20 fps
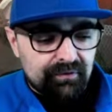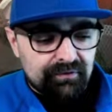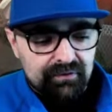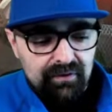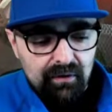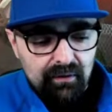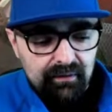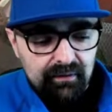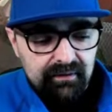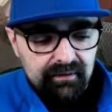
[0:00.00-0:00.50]

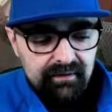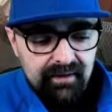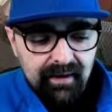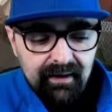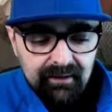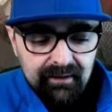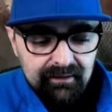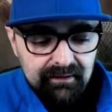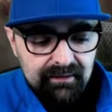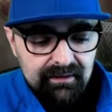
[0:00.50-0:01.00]
So
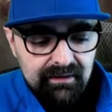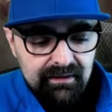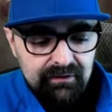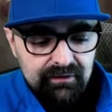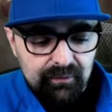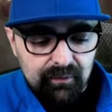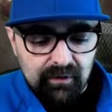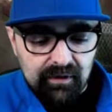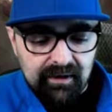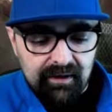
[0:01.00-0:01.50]
that
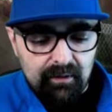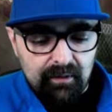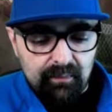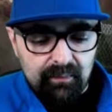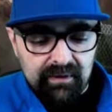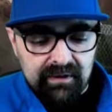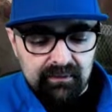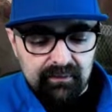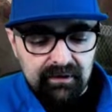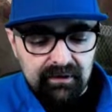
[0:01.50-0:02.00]
does work out
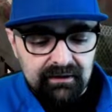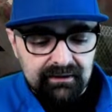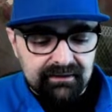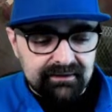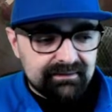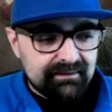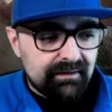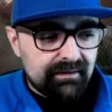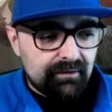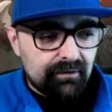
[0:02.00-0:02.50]
pretty well.
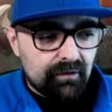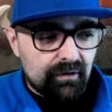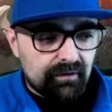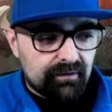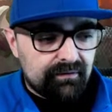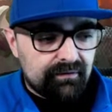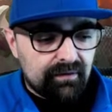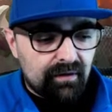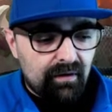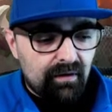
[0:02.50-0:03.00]
Let's take a look.
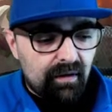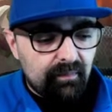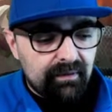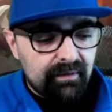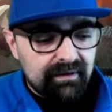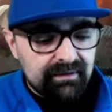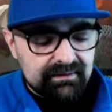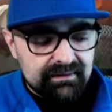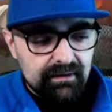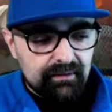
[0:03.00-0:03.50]
So I'm
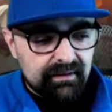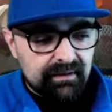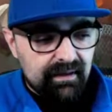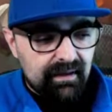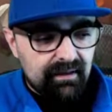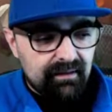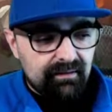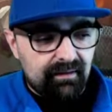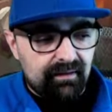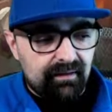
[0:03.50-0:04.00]
gonna say,
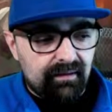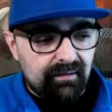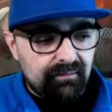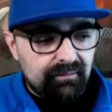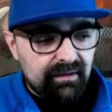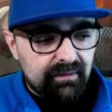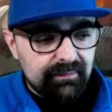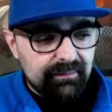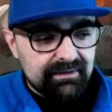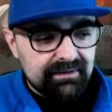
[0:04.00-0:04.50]
okay,
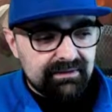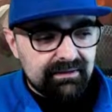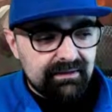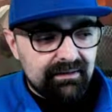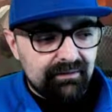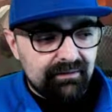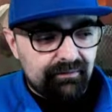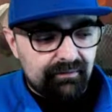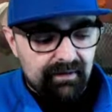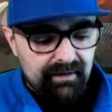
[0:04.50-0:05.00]
let me
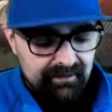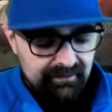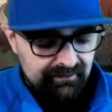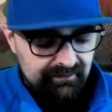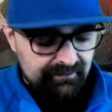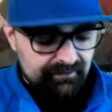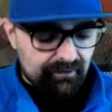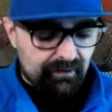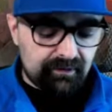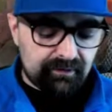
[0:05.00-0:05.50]
see if I can
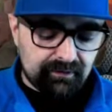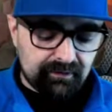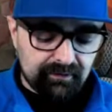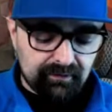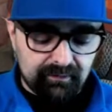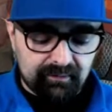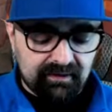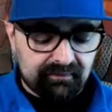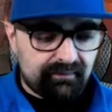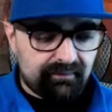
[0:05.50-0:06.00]
start
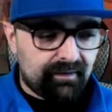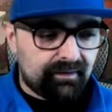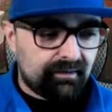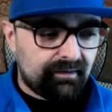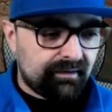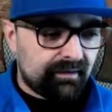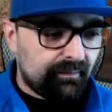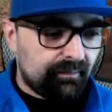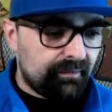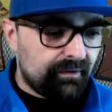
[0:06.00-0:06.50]
doing my
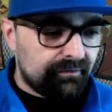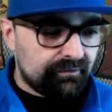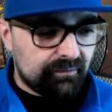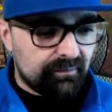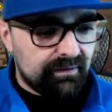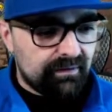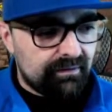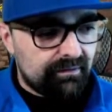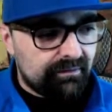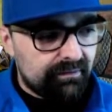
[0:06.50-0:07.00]
funneling. I'm gonna
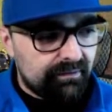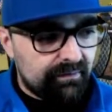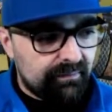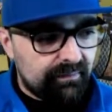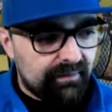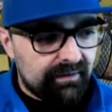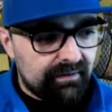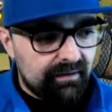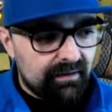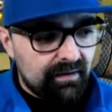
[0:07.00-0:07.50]
zoom in a little
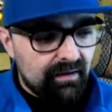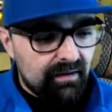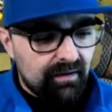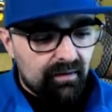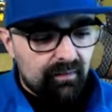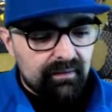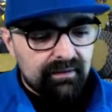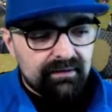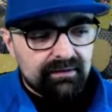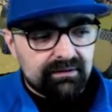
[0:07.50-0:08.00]
bit.
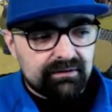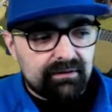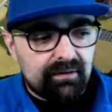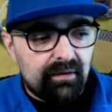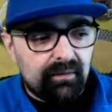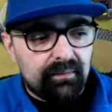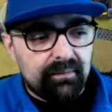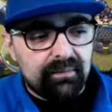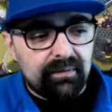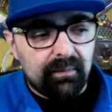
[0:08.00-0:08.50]
We're gonna
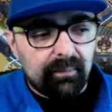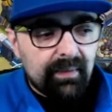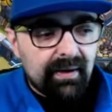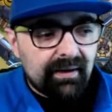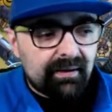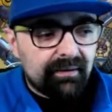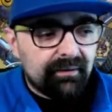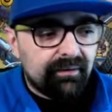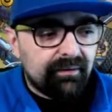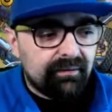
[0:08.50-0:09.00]
start with the
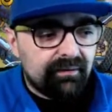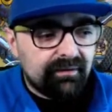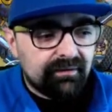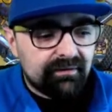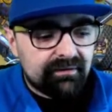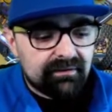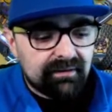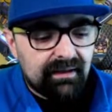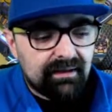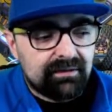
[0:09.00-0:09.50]
Pekka on
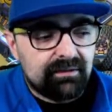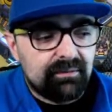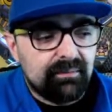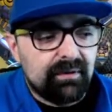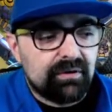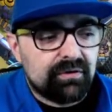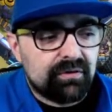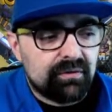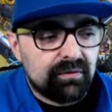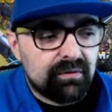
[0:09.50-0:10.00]
this side to
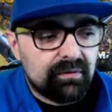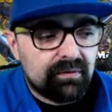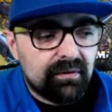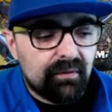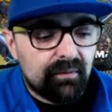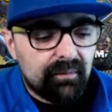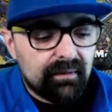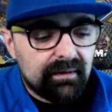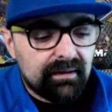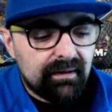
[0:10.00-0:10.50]
make sure
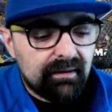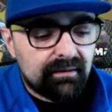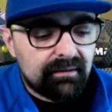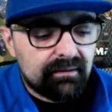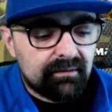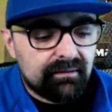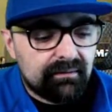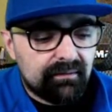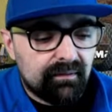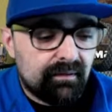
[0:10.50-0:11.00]
that we get
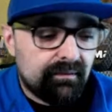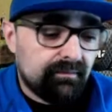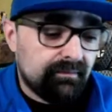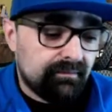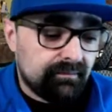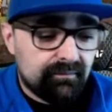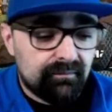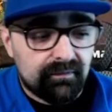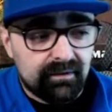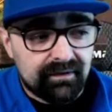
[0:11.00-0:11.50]
this. Well,
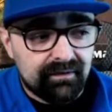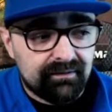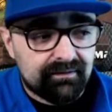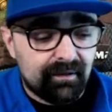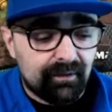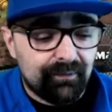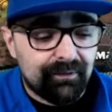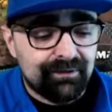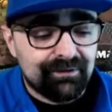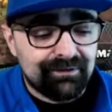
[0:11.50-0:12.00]
we're gonna
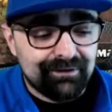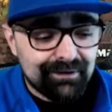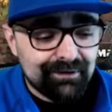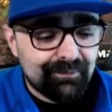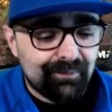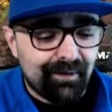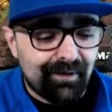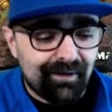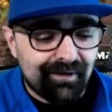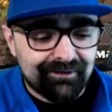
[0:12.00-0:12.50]
start with the
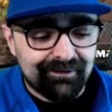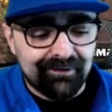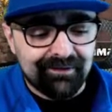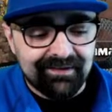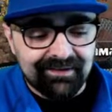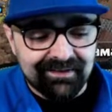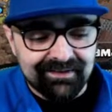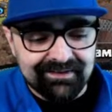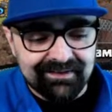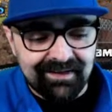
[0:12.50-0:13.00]
siege barracks on
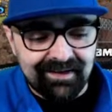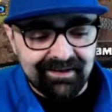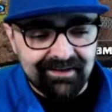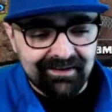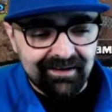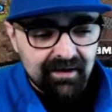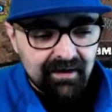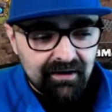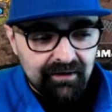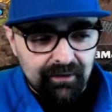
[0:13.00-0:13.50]
this side.
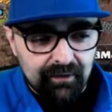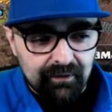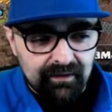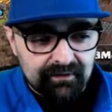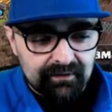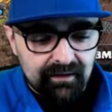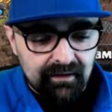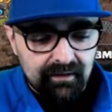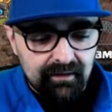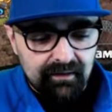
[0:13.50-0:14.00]

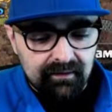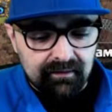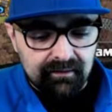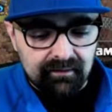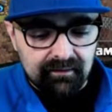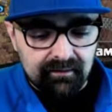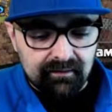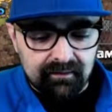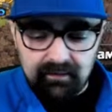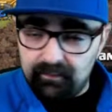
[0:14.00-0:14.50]
Notice,
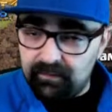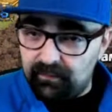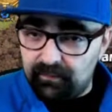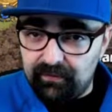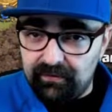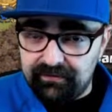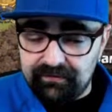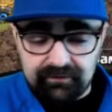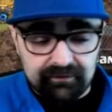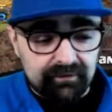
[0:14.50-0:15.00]
I'm gonna
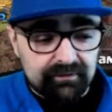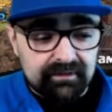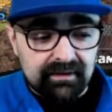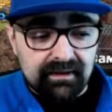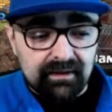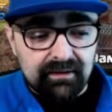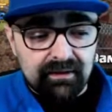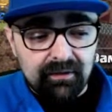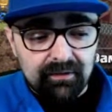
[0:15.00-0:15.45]
pause this for a second.